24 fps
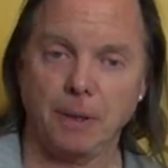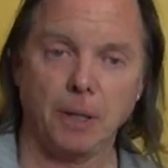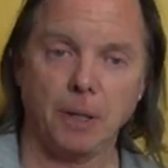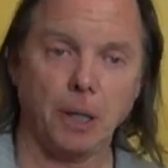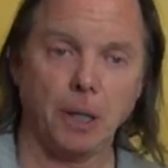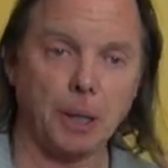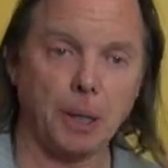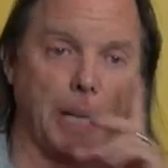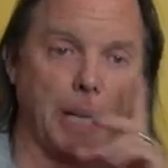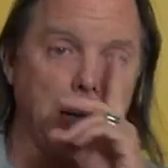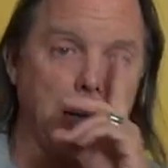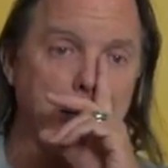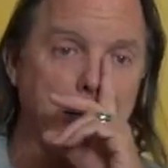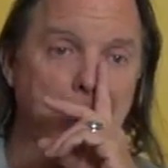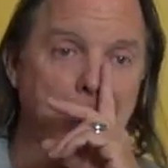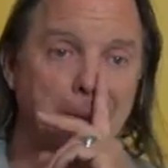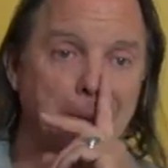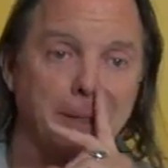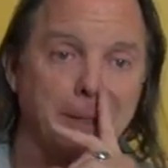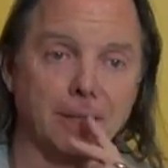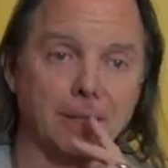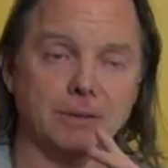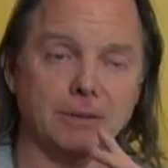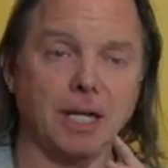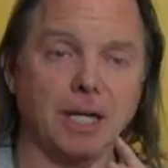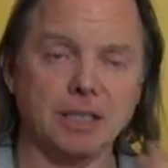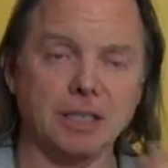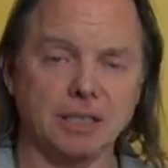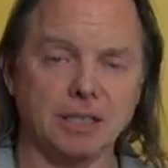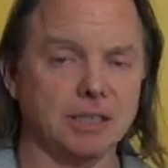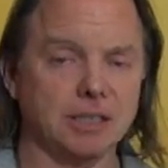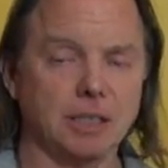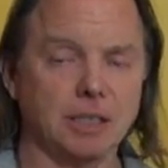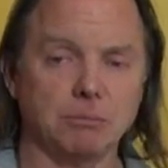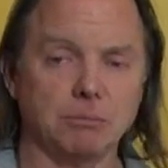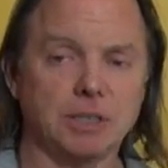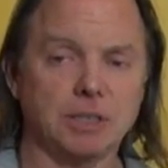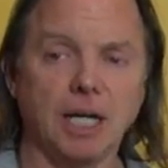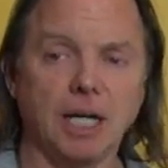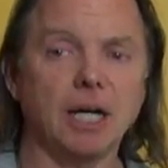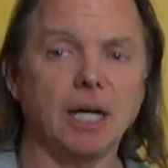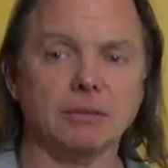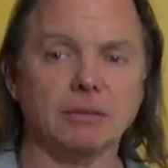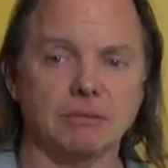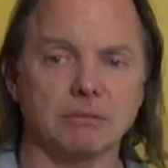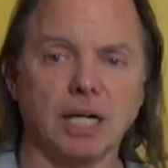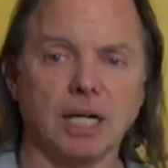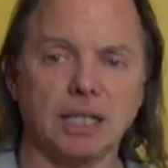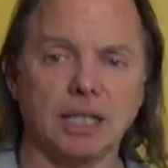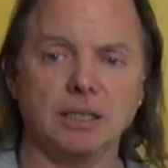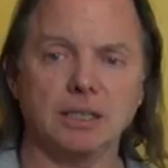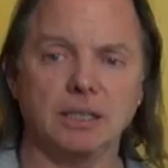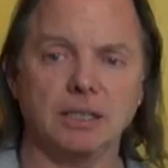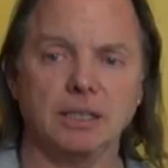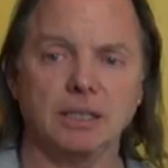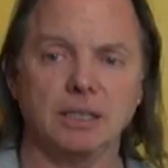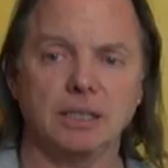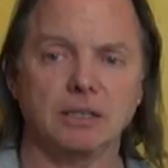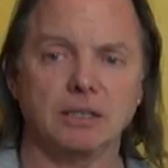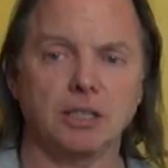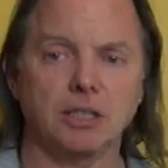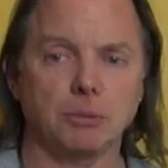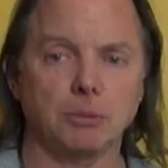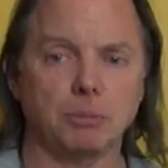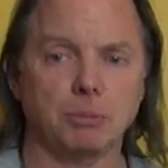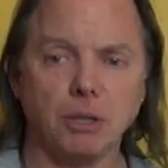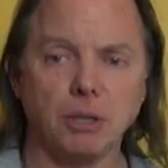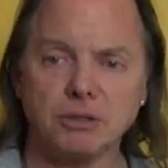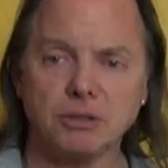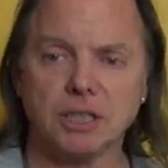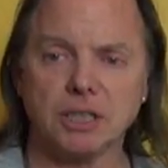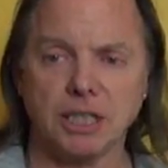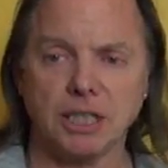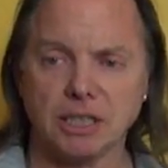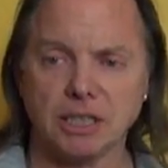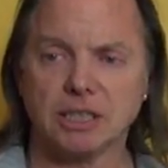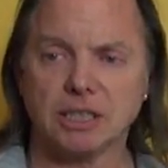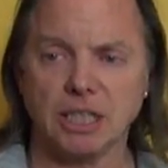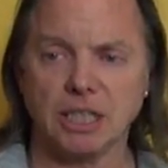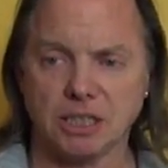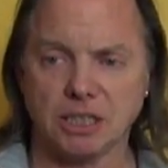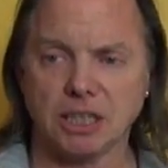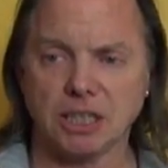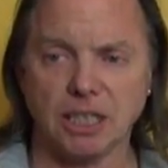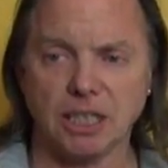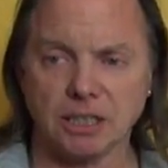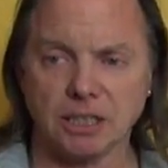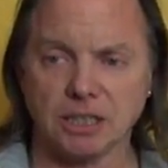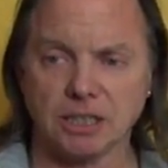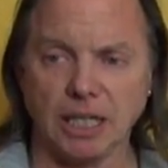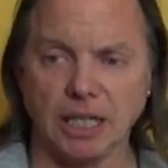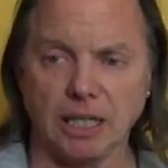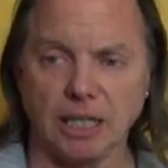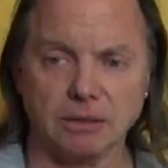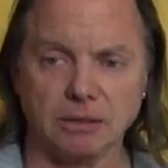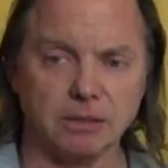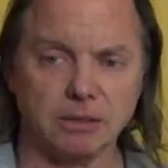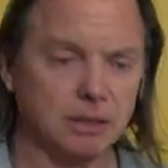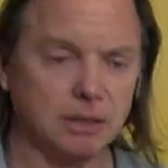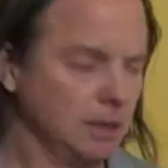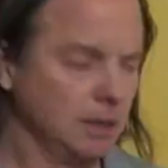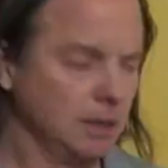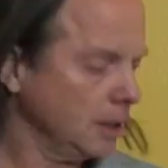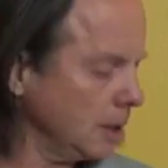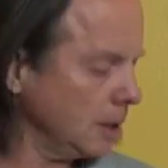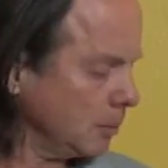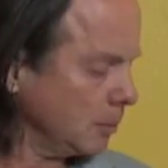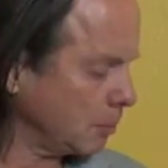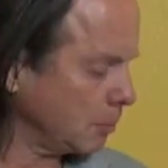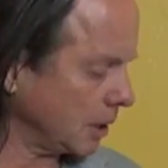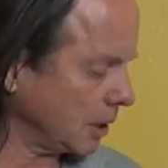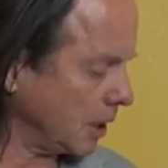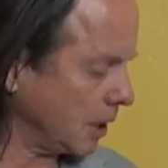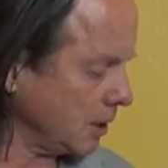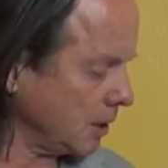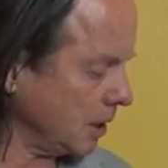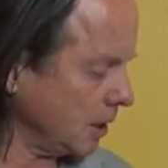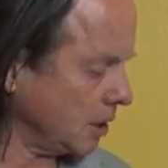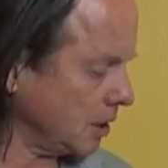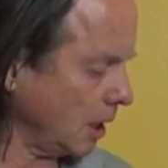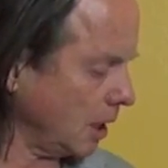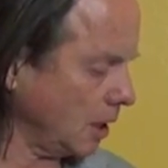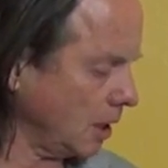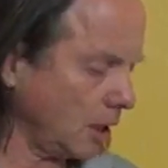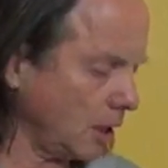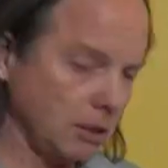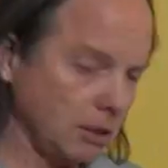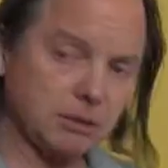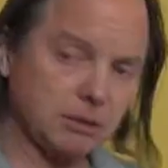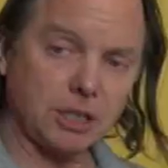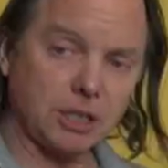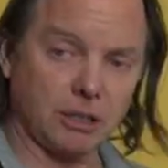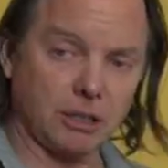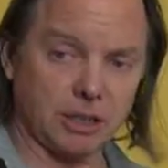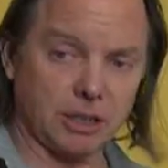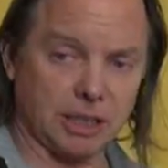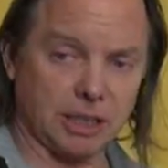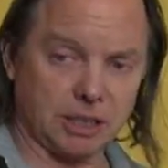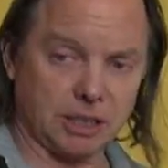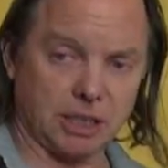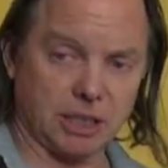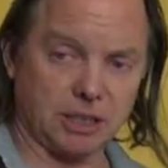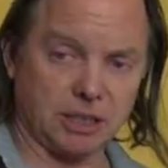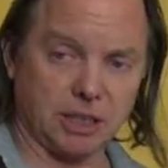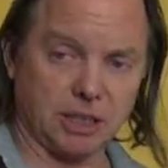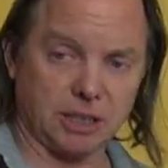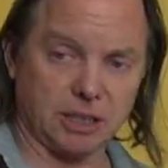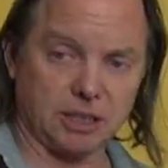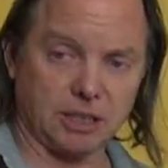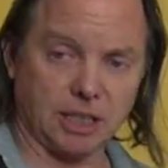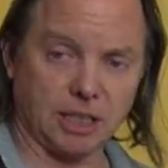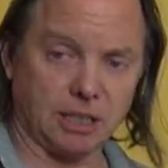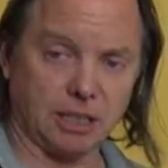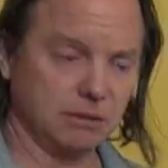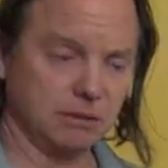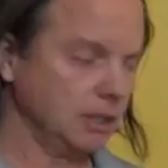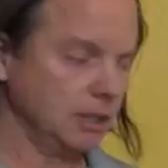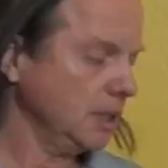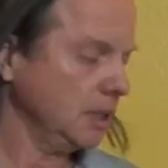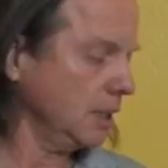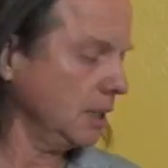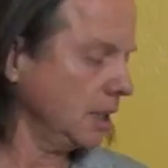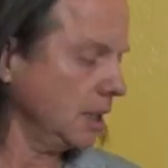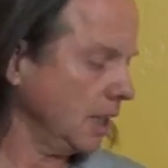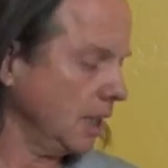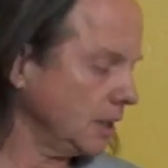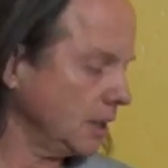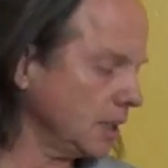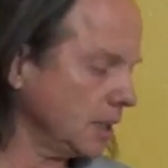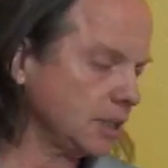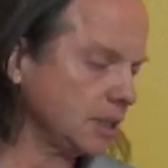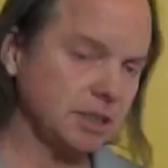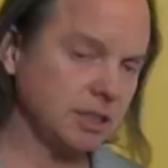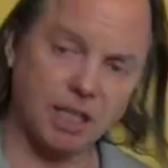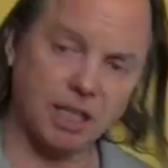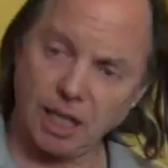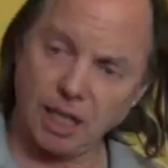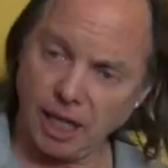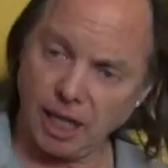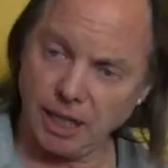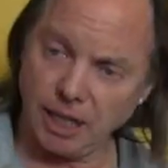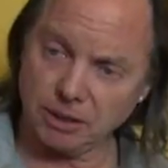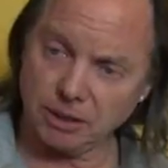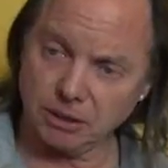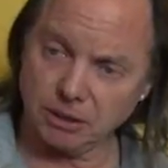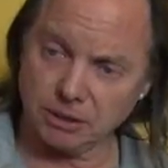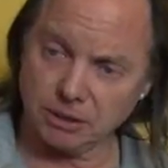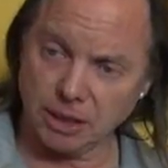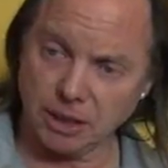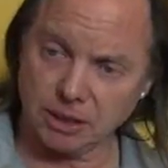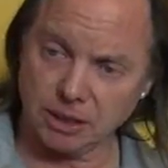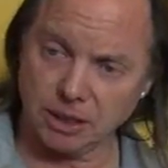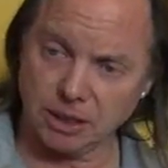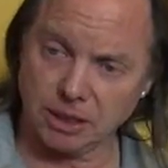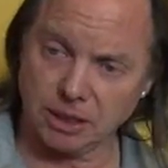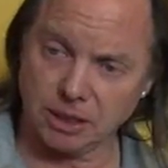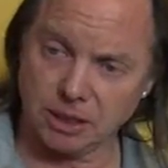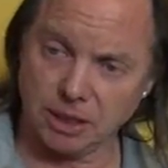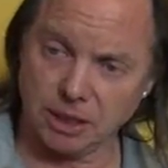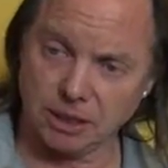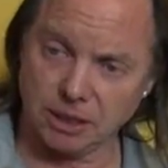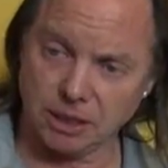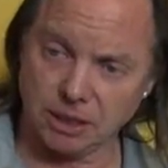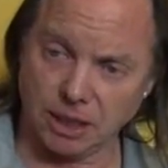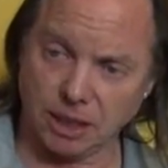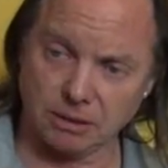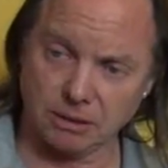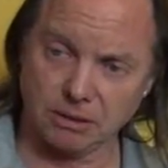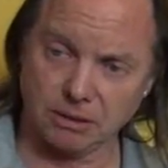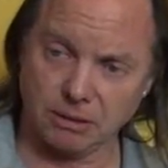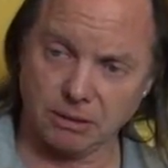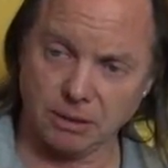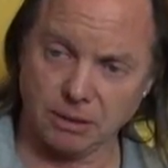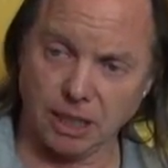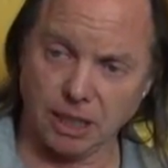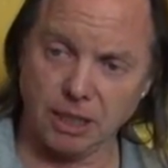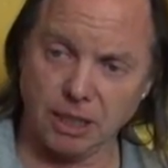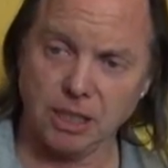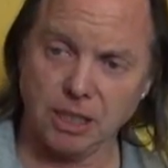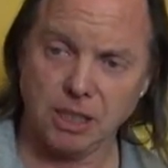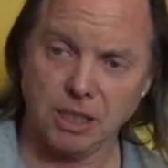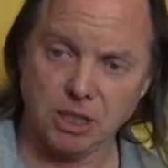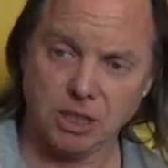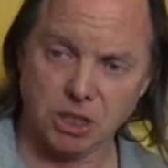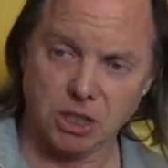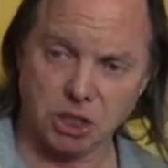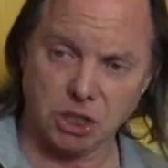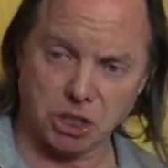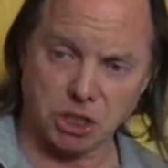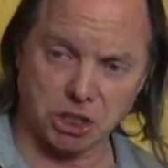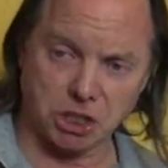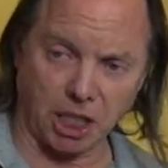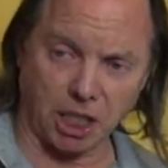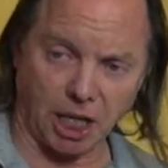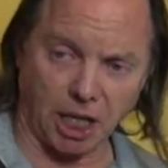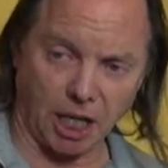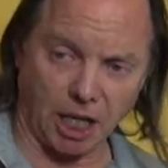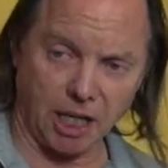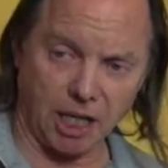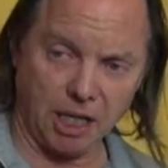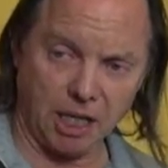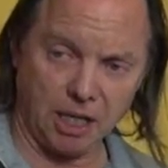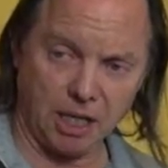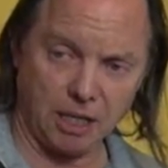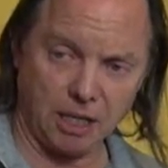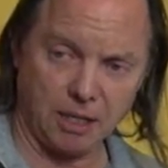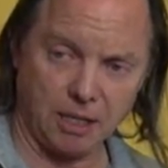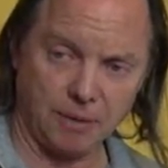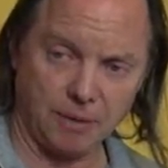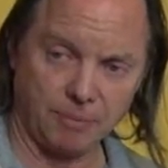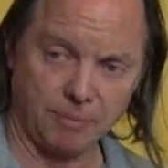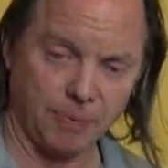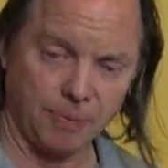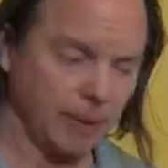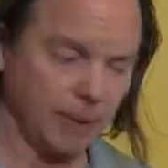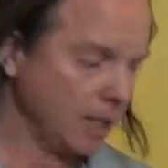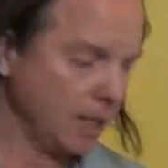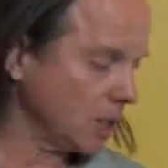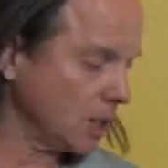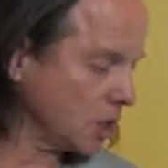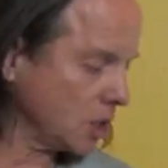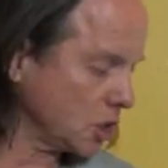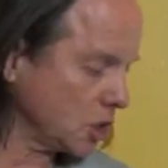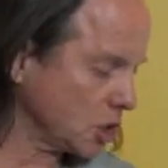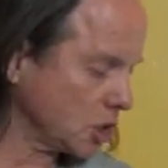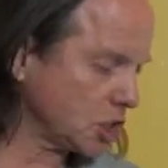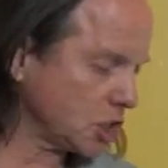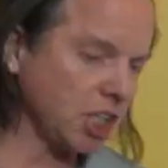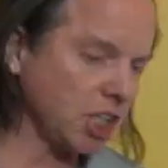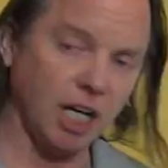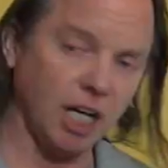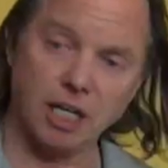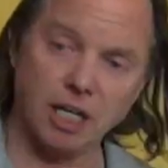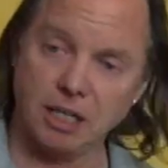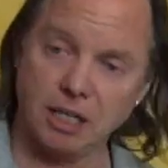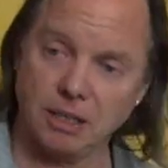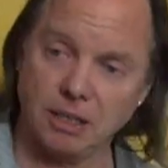Okay, they're not the same sound, right? They're both an SHA sound, but this is a low tone SHA sound, and this is a high tone SHA sound. Okay? Sha. Sha.